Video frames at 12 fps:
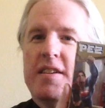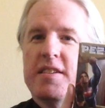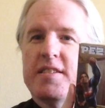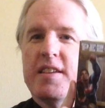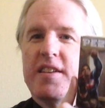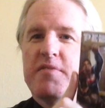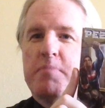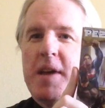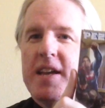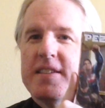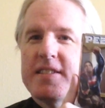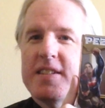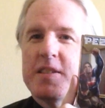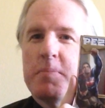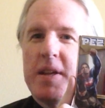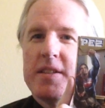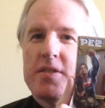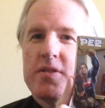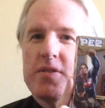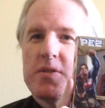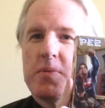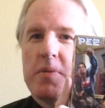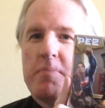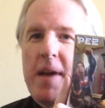set of Pez
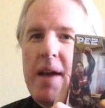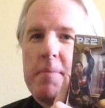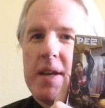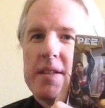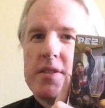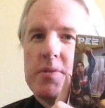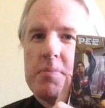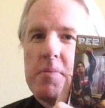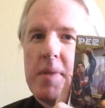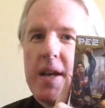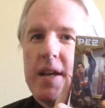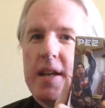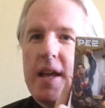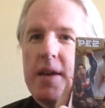dispensers with Batman, Superman,